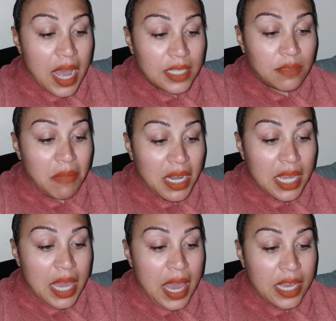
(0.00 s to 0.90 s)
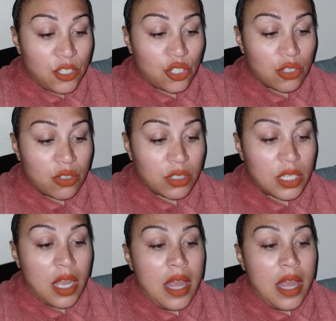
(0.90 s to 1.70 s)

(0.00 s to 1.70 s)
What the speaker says: has many angels,